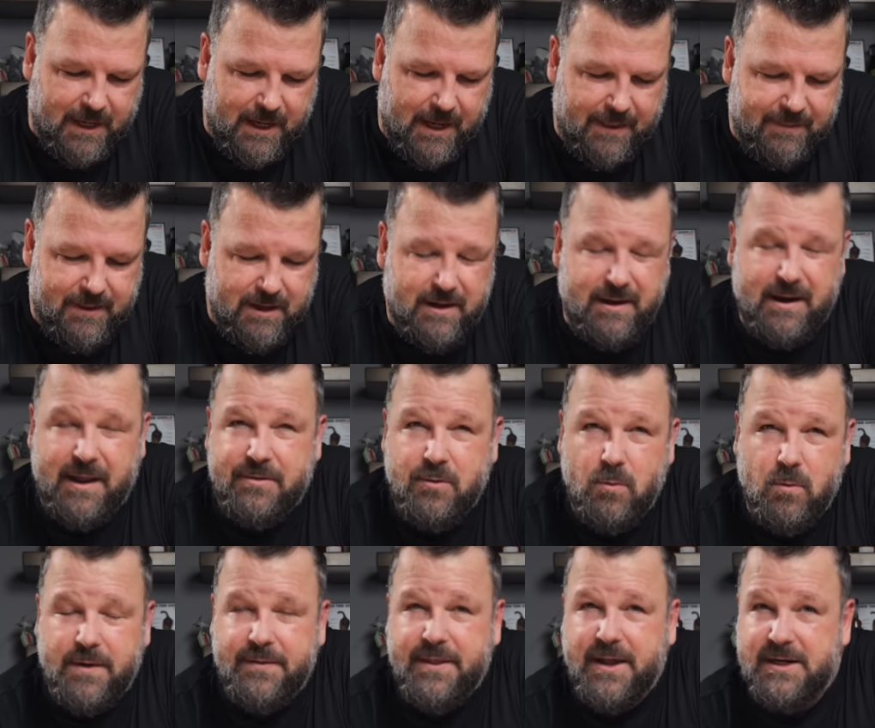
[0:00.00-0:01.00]
And then another
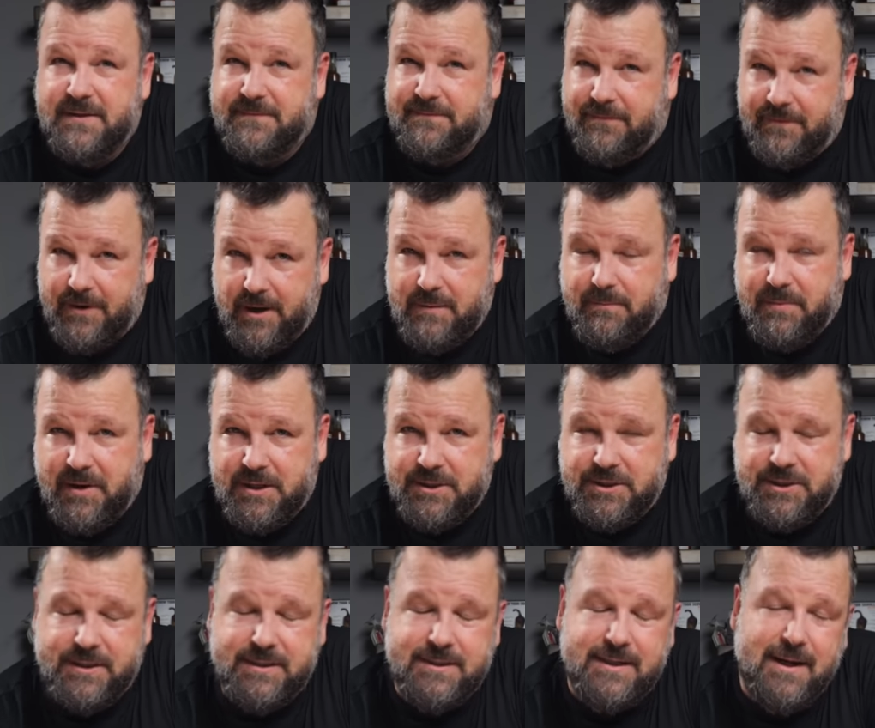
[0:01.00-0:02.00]
one that is very
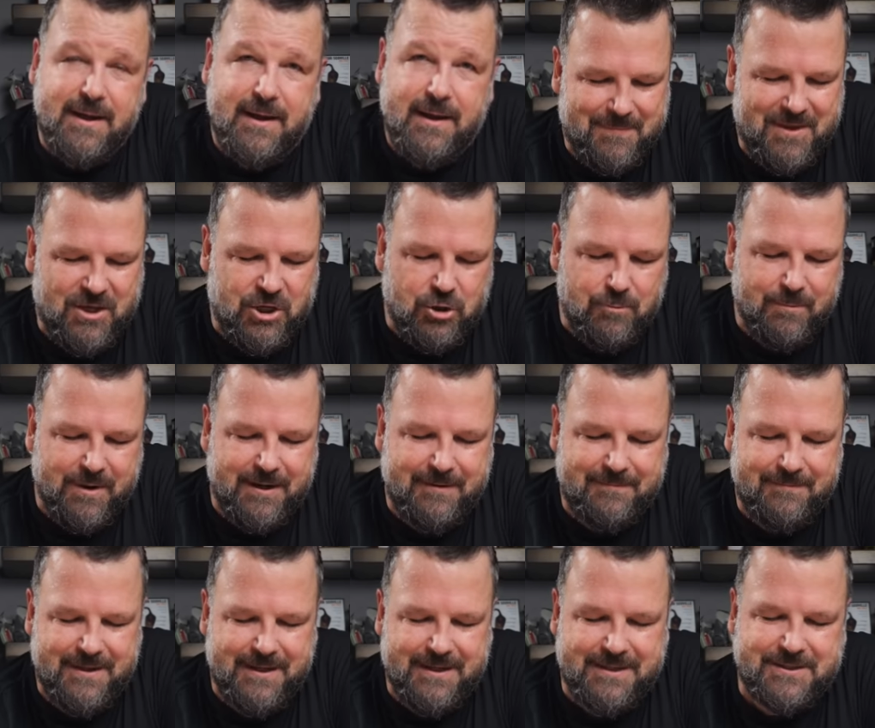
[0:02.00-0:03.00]
pungent,
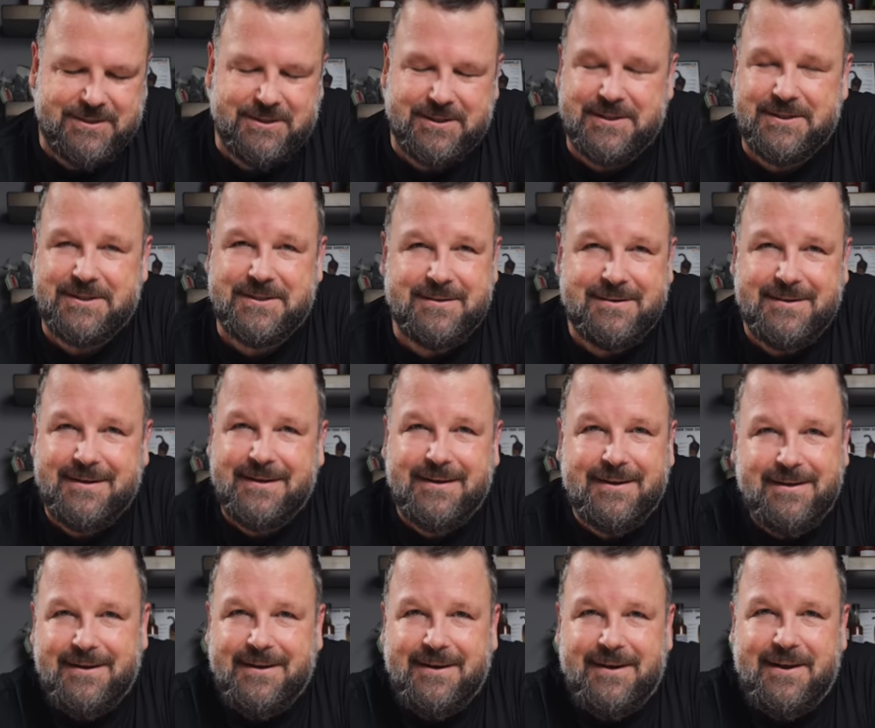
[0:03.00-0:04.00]
cumin, is just
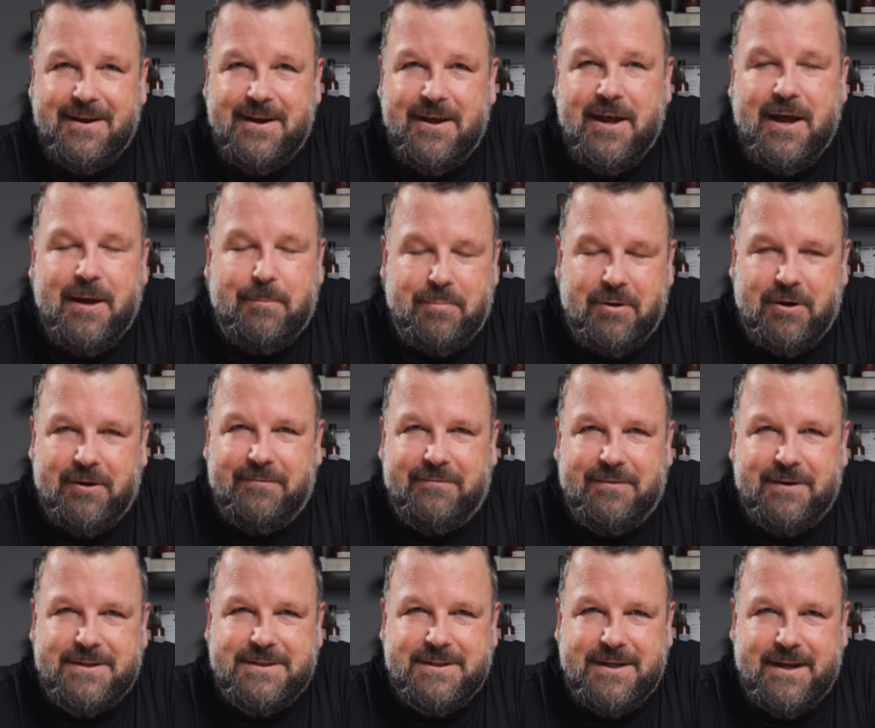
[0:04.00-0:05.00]
a
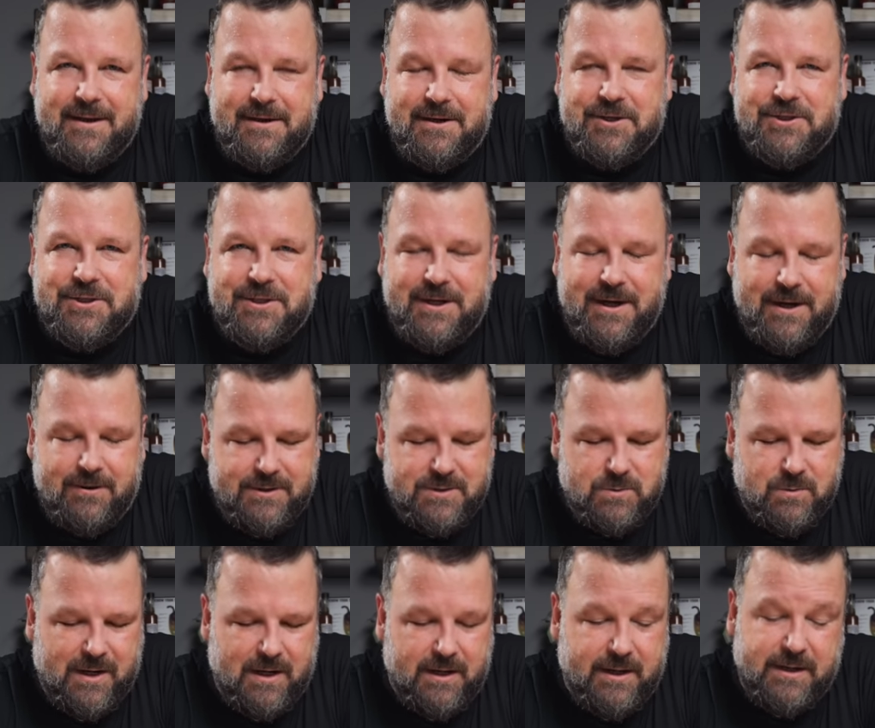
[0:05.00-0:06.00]
perfect addition here
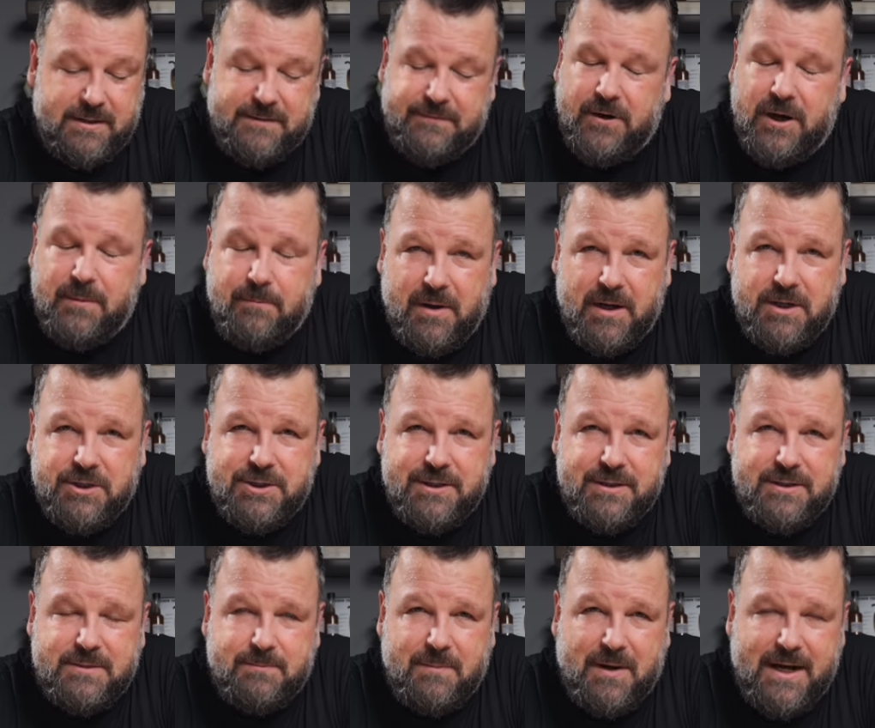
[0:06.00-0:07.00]
as well. It is very
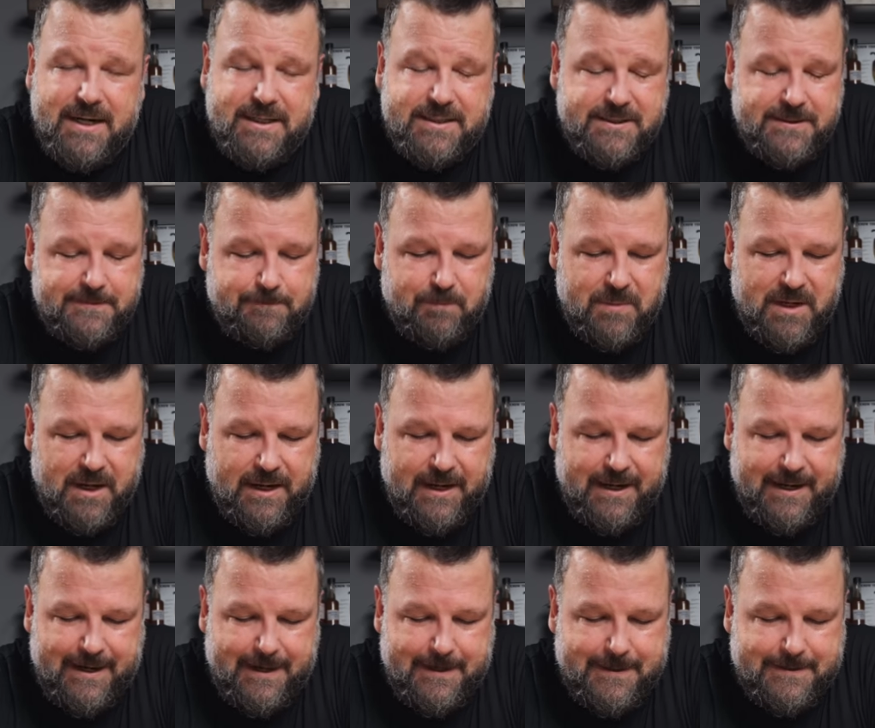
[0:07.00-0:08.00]
pungent spice,
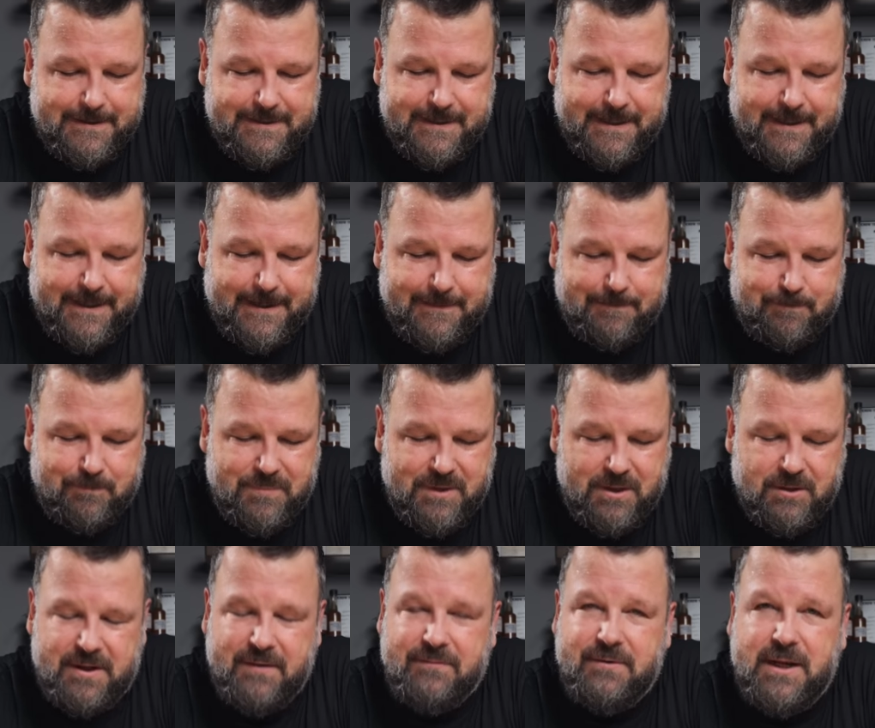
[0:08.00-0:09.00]
and
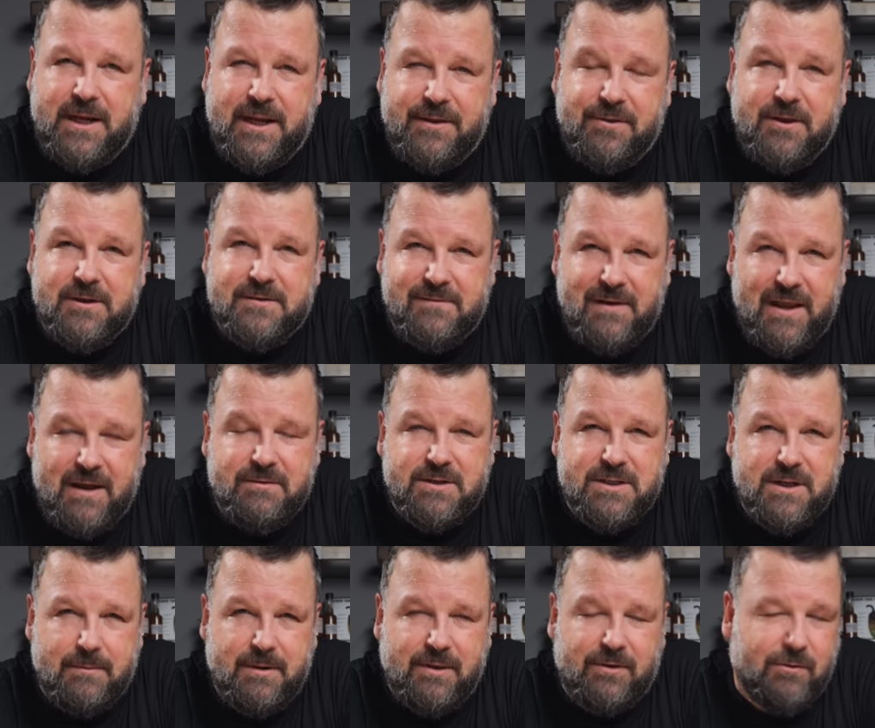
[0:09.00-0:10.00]
you'll definitely get those
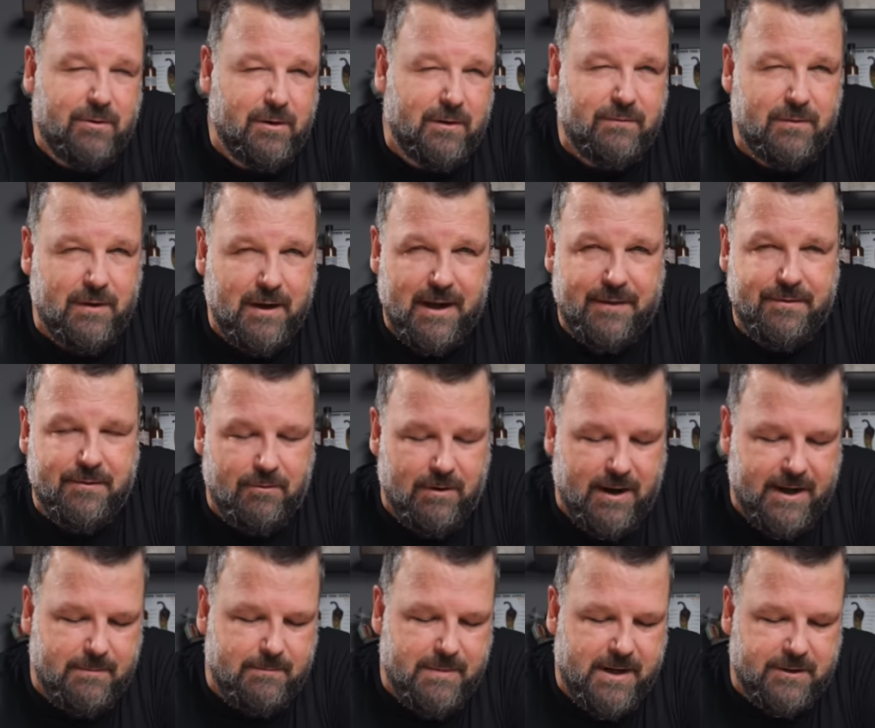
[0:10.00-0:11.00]
flavors coming through if you add the
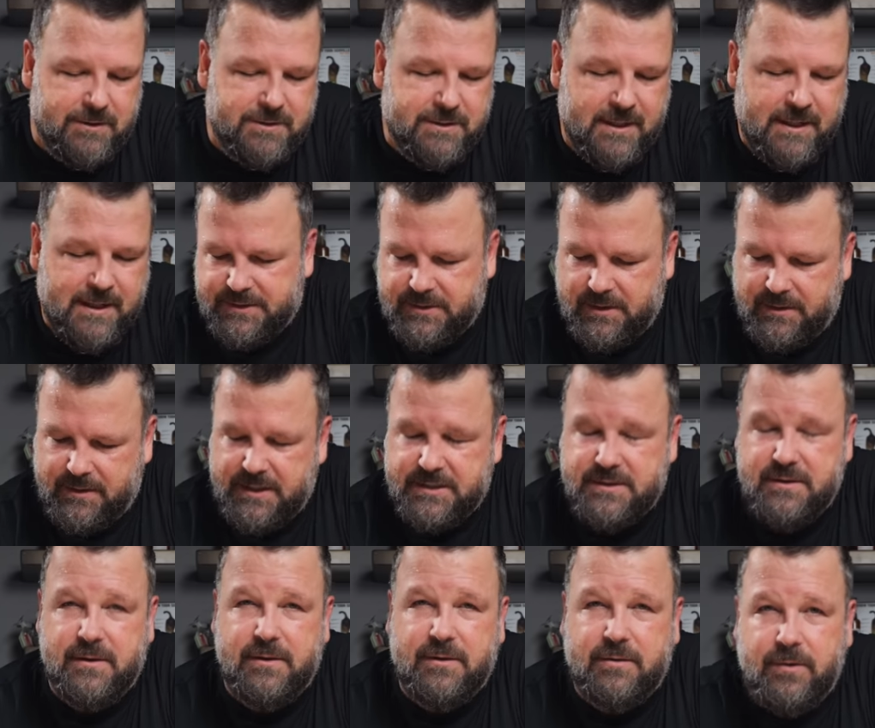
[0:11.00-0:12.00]
right amount. So
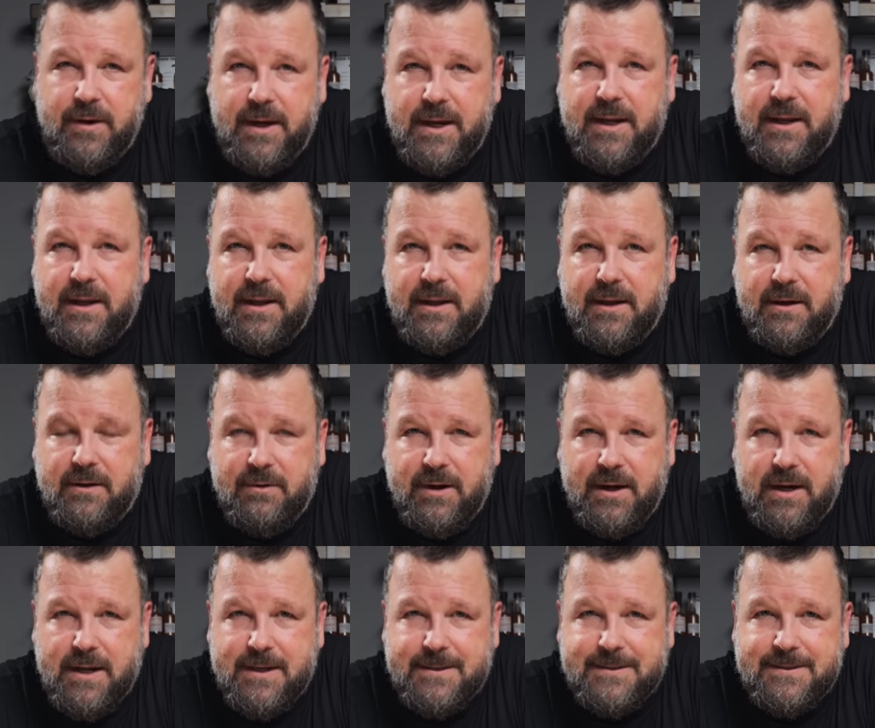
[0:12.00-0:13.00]
these are the three
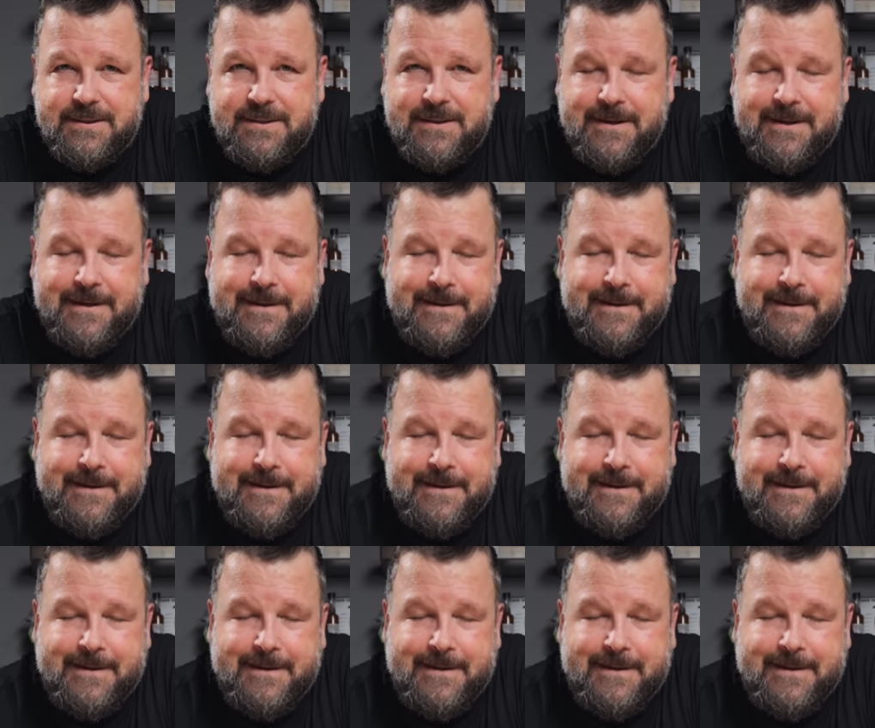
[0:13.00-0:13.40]
ingredients.